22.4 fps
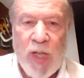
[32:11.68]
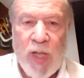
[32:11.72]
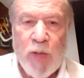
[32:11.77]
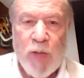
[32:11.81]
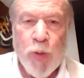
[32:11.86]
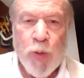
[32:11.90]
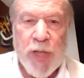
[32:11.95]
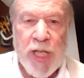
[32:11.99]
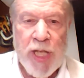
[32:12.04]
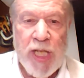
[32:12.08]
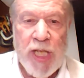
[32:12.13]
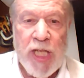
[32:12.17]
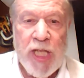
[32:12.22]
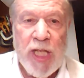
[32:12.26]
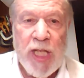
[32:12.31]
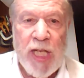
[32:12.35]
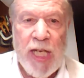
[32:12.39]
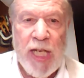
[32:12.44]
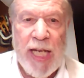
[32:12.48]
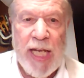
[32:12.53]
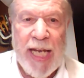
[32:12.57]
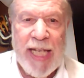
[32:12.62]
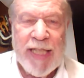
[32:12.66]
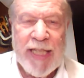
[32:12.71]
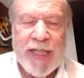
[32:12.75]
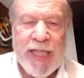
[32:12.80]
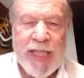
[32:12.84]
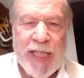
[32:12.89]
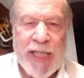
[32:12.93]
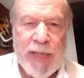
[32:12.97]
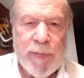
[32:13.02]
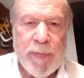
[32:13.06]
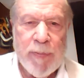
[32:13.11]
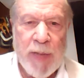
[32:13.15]
Within
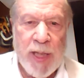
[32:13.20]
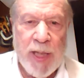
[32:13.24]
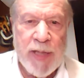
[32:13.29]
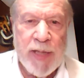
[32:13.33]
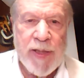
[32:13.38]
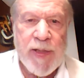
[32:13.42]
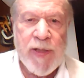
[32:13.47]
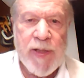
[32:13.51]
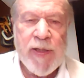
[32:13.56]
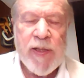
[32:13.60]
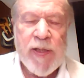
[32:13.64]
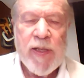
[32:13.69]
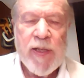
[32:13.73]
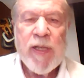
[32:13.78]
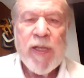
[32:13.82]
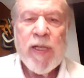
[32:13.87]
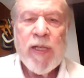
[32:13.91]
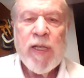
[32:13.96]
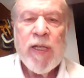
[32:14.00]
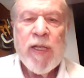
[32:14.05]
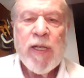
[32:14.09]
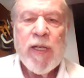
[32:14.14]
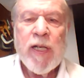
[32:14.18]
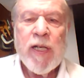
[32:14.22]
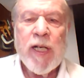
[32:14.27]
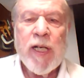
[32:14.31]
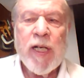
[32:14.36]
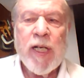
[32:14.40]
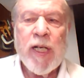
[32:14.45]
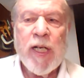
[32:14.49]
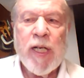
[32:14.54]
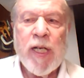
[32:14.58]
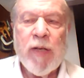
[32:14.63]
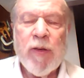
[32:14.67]
18 months,
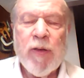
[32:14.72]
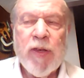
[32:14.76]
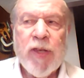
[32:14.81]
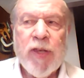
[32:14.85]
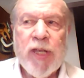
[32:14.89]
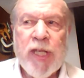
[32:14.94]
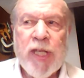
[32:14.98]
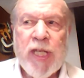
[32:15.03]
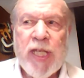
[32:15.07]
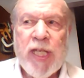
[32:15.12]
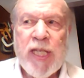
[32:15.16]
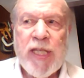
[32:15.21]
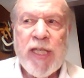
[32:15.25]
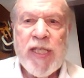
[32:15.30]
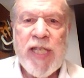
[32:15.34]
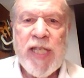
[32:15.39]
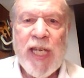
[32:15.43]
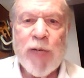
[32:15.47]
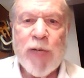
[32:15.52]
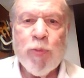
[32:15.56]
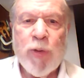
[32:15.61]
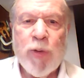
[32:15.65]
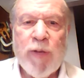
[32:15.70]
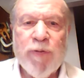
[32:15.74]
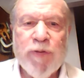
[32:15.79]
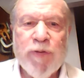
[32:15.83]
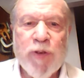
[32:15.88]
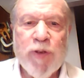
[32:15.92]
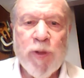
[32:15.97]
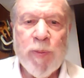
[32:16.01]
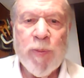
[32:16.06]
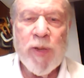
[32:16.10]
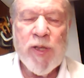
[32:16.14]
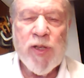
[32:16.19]
uh, the kids had
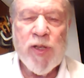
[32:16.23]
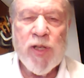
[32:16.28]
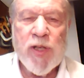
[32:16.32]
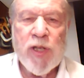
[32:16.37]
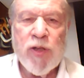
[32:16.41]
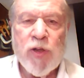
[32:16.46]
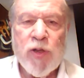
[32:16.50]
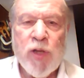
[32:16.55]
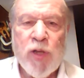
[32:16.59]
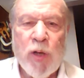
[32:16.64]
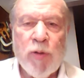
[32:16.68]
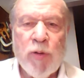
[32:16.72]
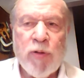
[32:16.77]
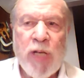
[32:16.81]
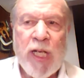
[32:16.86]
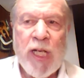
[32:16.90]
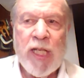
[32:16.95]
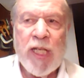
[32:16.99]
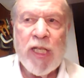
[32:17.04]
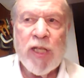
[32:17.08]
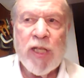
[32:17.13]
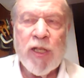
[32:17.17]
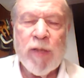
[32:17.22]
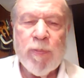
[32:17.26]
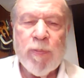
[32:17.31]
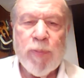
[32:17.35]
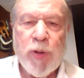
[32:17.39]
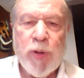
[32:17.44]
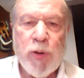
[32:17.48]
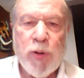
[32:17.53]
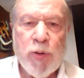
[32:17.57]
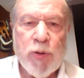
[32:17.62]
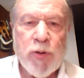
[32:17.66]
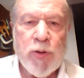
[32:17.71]
refurbished and donated
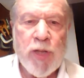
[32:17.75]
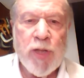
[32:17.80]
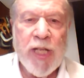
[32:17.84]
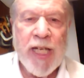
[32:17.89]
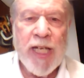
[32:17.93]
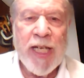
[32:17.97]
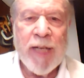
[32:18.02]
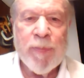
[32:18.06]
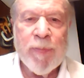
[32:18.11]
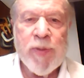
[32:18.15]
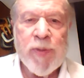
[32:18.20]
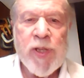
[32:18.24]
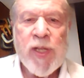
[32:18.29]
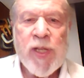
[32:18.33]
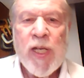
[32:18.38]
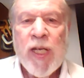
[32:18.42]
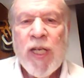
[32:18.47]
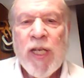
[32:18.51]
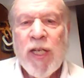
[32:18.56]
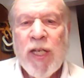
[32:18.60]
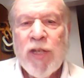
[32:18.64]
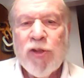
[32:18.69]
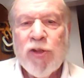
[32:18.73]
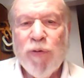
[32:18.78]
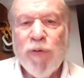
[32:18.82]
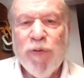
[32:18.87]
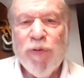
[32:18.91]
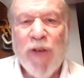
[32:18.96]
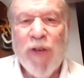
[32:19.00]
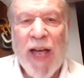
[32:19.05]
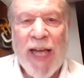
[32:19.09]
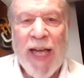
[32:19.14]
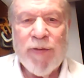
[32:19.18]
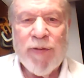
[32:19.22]
computer labs to
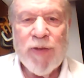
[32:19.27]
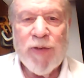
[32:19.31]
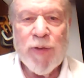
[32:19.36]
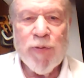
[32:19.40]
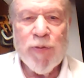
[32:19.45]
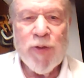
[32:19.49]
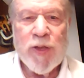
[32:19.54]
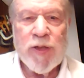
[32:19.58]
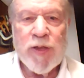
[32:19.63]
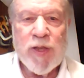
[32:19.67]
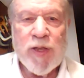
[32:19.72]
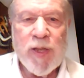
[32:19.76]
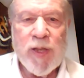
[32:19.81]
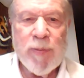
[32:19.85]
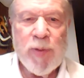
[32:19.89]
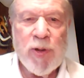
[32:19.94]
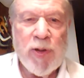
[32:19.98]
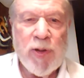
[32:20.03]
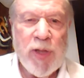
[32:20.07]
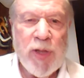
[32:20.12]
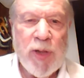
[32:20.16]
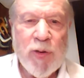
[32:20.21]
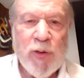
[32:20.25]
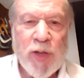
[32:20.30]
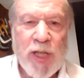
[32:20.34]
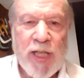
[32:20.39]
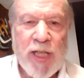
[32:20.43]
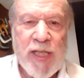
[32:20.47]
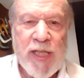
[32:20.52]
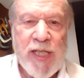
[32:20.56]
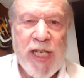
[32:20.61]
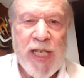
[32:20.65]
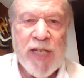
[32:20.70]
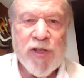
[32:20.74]
five different community
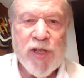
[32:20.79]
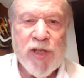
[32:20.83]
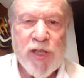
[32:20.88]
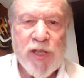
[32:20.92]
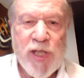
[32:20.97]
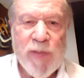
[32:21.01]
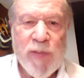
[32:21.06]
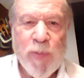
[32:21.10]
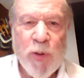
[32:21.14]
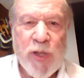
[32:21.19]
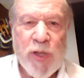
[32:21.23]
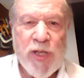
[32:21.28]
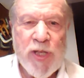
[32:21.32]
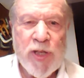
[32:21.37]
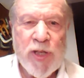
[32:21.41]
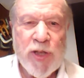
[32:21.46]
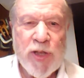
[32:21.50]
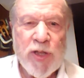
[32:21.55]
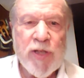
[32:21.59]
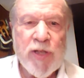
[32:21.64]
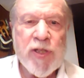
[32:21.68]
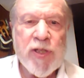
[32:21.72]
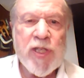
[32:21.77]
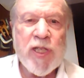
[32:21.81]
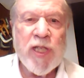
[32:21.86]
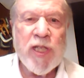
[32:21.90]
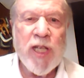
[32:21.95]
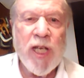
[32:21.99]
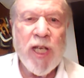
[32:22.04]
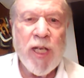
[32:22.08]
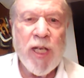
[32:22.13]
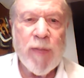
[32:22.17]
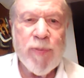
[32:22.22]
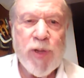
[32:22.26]
organizations boys and girls
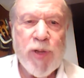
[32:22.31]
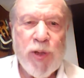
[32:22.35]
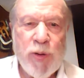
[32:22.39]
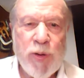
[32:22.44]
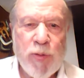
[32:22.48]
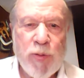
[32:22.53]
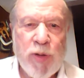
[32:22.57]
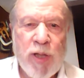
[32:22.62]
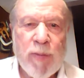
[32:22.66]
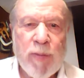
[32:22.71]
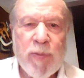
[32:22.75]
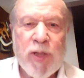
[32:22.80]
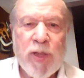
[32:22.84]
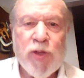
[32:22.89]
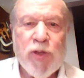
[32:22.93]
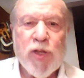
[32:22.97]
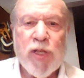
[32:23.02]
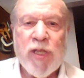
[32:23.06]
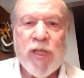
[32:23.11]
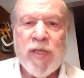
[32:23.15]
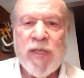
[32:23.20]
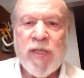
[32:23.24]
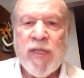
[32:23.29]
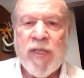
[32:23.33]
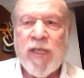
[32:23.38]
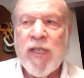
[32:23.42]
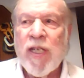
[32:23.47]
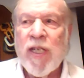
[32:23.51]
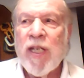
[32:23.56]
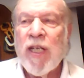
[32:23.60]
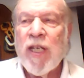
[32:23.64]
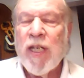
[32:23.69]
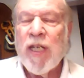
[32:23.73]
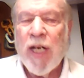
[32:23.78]
clubs, youth commissions,
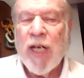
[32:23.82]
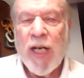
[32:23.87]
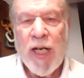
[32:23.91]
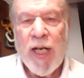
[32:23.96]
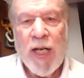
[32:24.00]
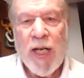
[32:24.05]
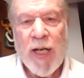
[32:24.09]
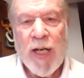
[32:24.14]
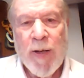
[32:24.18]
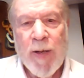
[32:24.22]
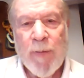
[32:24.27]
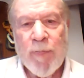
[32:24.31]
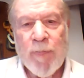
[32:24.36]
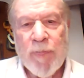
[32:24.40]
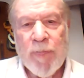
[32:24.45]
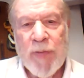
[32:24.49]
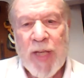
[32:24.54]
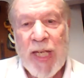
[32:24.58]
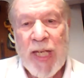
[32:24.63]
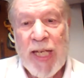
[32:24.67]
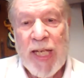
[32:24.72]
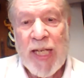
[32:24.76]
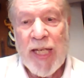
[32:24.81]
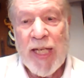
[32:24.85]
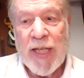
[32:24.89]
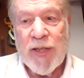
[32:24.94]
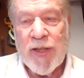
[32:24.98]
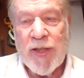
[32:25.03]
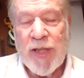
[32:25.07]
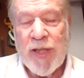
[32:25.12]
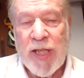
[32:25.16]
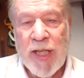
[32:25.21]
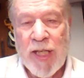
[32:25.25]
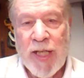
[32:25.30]
um,
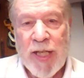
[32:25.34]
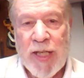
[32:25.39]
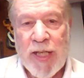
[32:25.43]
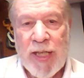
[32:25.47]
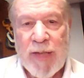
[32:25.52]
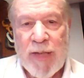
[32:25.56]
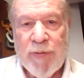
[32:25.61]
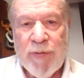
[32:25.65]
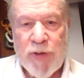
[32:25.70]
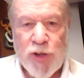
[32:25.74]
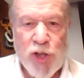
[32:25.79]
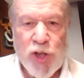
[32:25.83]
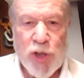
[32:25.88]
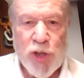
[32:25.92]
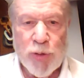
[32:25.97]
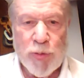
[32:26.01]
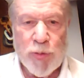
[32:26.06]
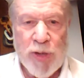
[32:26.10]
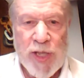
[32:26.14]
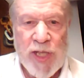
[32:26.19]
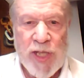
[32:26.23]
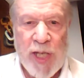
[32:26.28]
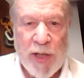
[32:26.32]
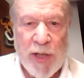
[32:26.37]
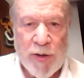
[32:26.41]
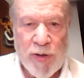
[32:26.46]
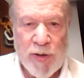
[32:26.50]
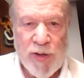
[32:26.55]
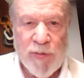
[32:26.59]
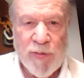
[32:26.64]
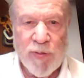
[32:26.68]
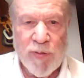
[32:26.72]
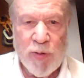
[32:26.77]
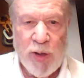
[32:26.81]
and uh, even children's
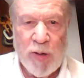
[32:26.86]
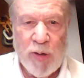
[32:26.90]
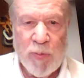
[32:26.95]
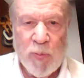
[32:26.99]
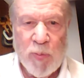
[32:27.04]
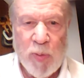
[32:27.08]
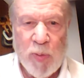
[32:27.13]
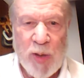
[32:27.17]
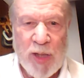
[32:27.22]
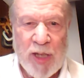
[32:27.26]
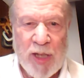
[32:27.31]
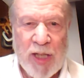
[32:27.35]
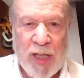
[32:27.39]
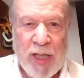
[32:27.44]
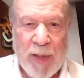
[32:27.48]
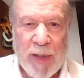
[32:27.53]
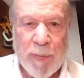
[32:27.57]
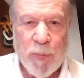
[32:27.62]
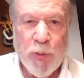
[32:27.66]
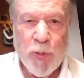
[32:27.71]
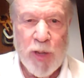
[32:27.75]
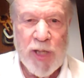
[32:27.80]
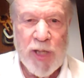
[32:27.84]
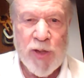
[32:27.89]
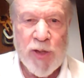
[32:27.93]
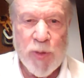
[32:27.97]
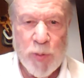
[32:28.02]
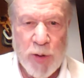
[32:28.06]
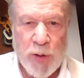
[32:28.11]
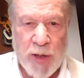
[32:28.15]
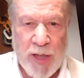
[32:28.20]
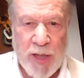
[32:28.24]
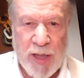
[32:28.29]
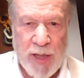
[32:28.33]
centers for, with uh,
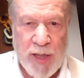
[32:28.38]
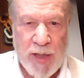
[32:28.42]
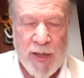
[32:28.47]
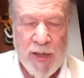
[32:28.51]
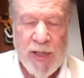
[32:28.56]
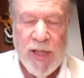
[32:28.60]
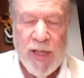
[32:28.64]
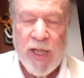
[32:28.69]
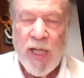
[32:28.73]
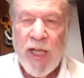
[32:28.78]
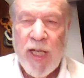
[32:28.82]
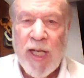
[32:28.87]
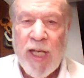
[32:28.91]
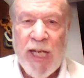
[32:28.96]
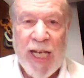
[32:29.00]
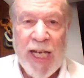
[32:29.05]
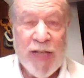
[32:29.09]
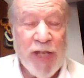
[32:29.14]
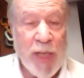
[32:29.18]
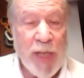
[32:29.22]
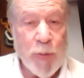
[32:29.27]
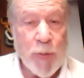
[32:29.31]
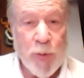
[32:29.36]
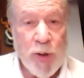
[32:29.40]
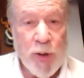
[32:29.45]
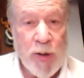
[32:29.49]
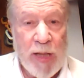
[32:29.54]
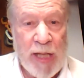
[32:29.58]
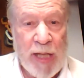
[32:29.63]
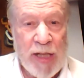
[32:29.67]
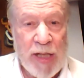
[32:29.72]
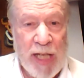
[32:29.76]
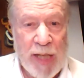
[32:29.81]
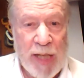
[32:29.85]
preschool kids. And they were
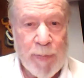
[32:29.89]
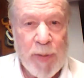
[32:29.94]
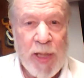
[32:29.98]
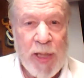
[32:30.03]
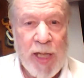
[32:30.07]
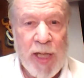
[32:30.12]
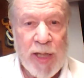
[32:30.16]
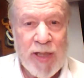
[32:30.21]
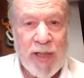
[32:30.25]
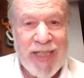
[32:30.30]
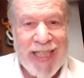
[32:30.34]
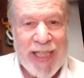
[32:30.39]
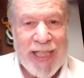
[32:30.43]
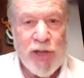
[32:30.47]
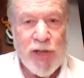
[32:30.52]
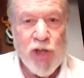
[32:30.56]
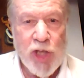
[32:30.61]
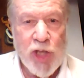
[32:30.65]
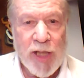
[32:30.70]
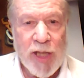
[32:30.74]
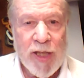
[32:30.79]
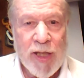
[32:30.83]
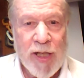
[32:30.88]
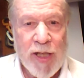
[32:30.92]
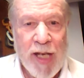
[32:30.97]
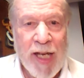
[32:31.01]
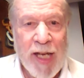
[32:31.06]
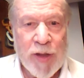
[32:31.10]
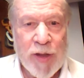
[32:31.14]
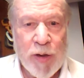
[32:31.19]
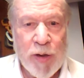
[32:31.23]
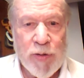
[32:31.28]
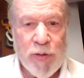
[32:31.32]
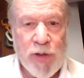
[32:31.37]
and they had begun teaching
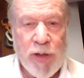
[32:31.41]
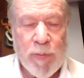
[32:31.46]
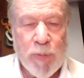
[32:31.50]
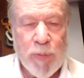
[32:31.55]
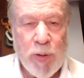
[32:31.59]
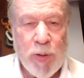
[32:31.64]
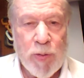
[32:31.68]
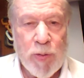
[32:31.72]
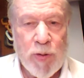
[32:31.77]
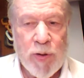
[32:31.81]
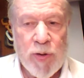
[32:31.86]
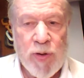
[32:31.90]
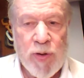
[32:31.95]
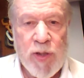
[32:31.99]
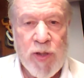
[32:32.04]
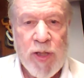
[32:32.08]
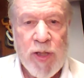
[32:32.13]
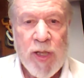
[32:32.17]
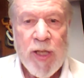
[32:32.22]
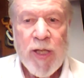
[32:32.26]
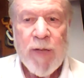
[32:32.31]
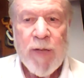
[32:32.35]
on those computers.